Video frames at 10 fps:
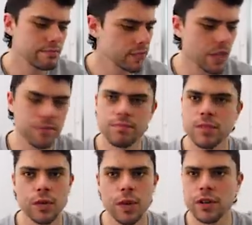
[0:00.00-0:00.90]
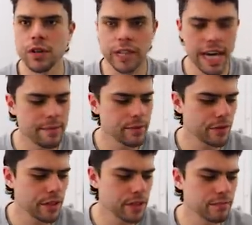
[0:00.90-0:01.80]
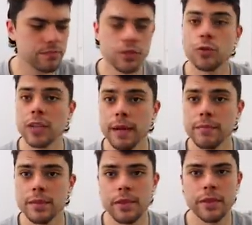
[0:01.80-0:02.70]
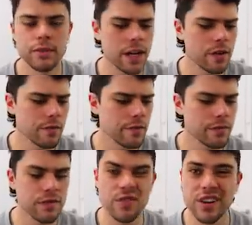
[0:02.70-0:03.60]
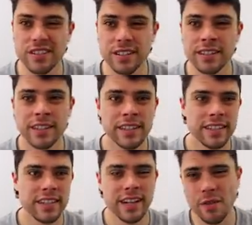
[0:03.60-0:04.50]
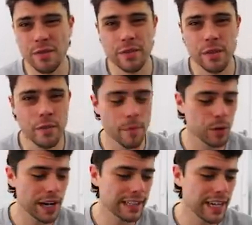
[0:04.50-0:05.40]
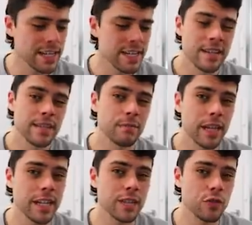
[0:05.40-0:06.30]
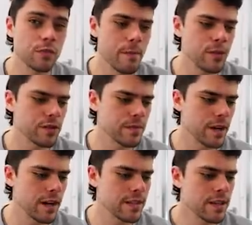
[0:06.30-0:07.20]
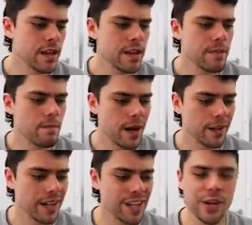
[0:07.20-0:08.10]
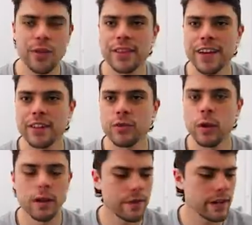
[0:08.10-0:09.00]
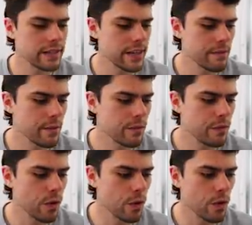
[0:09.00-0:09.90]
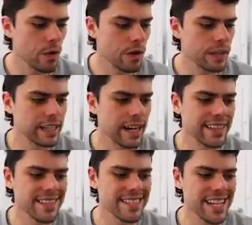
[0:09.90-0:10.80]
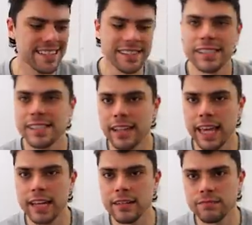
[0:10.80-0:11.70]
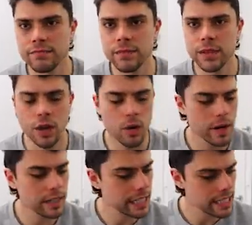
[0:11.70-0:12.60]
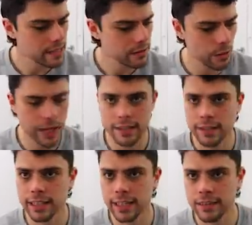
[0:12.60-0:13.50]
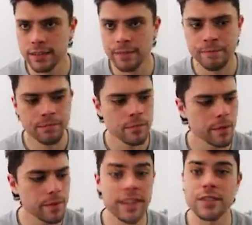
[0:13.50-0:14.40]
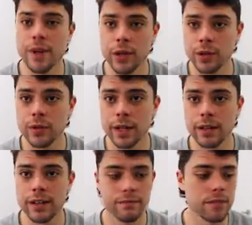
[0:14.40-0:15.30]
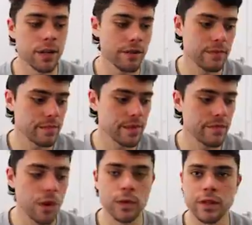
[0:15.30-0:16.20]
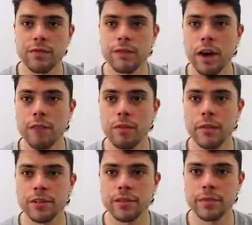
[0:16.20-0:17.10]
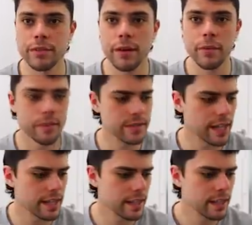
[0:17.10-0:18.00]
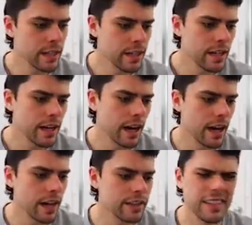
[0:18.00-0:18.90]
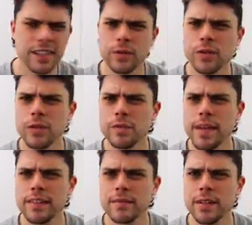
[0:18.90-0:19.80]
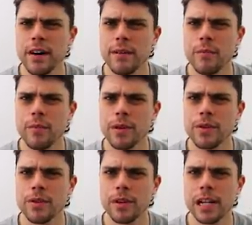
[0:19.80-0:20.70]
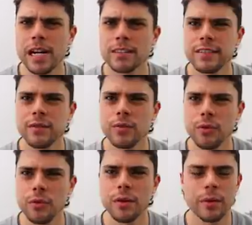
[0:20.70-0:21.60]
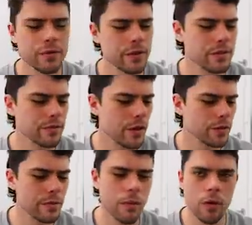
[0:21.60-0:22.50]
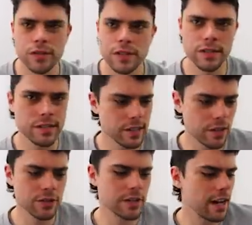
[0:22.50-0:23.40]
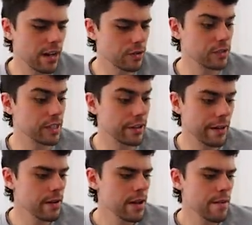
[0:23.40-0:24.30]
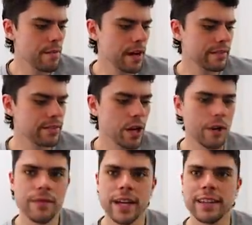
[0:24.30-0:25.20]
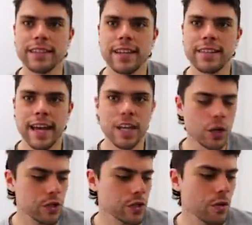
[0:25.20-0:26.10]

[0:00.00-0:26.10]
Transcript: you know 200 odd games for two clubs. I think it was 150 for Essendon, another 50 for Port Adelaide. Played in two premiership sides. By and large, I think that qualifies him for gun status. Again, not quite elite. We'll get to the elites. But that is a very good career, and you know he's been involved in five premierships, if I'm not mistaken. Uh, didn't he also spend some time with Clarkson at Hawthorn? I wonder if he was involved in more as an assistant coach. I couldn't tell you, but you know, at least as a head coach